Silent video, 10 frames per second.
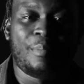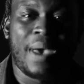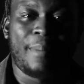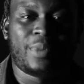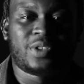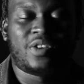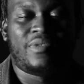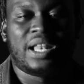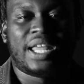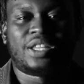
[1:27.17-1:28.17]
members
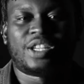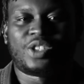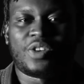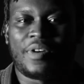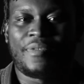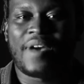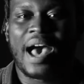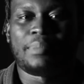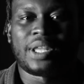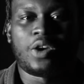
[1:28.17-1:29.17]
of a lineage of a
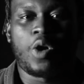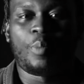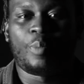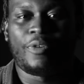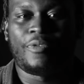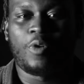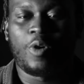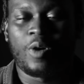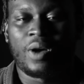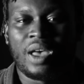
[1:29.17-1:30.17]
family gone
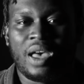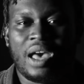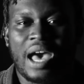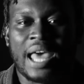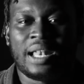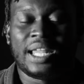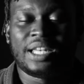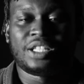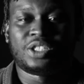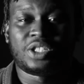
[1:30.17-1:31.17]
before, and
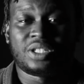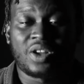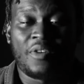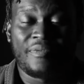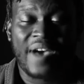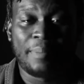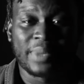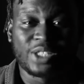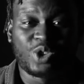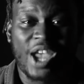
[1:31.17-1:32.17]
lineages of
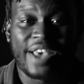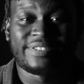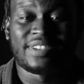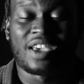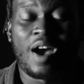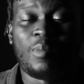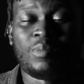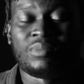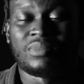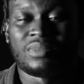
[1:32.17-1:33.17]
families yet to come.
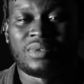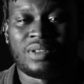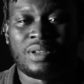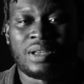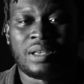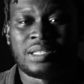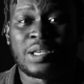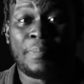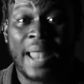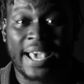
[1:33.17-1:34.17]

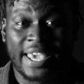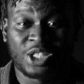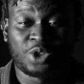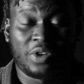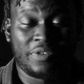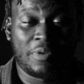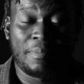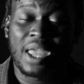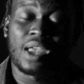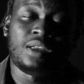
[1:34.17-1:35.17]
So Black history for
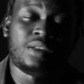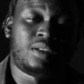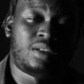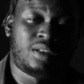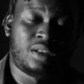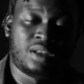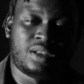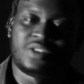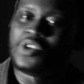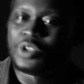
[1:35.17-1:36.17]
me,
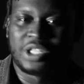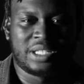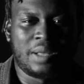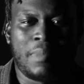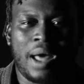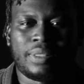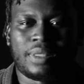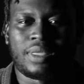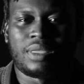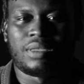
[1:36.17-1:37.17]
it's not just a
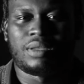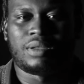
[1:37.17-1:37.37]
month.